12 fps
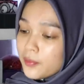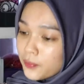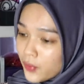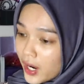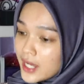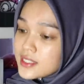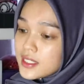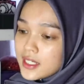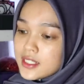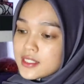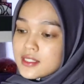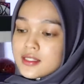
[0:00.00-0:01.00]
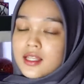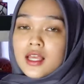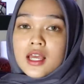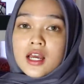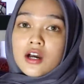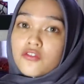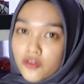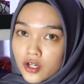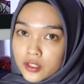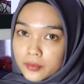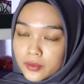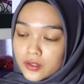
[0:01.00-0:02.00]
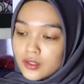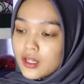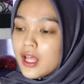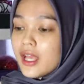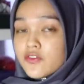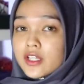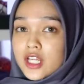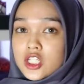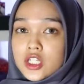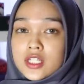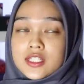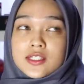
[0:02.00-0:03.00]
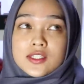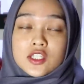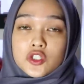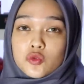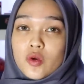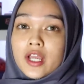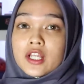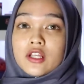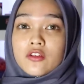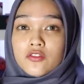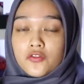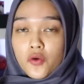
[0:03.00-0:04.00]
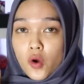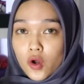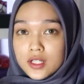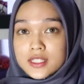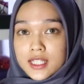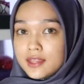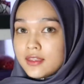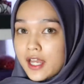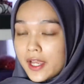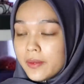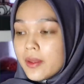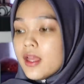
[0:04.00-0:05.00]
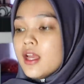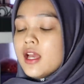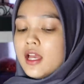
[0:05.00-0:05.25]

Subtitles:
The price is affordable. This foundation sesuai for all skin type.